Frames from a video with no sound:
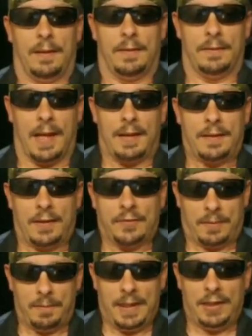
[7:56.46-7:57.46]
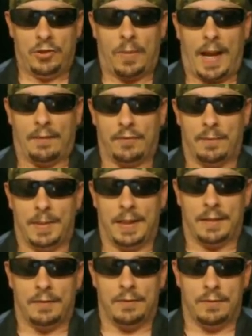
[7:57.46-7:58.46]
that doesn't mean you have to be
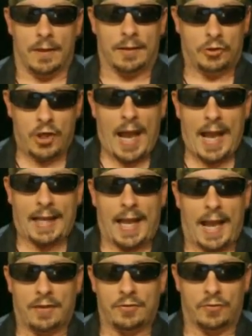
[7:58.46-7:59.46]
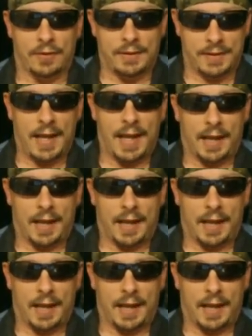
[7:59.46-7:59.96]
a, a jackass or a dick